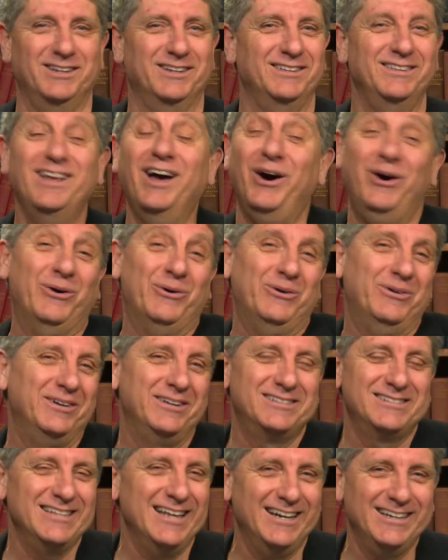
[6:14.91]
no,
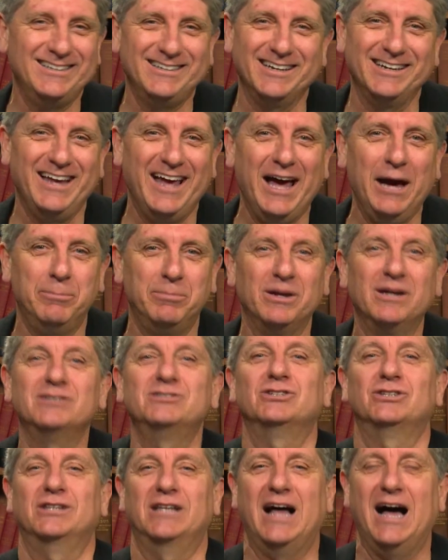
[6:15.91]
it's not going to happen
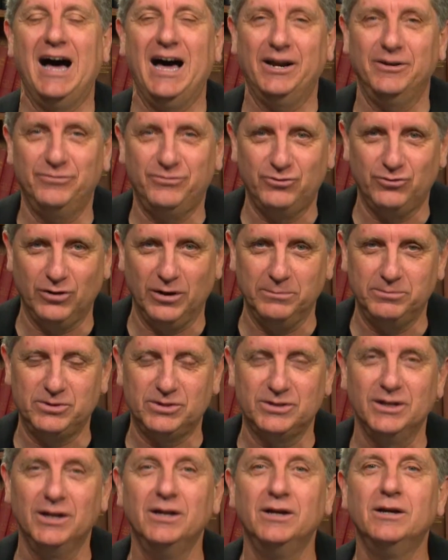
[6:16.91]
because a lot of Trump's,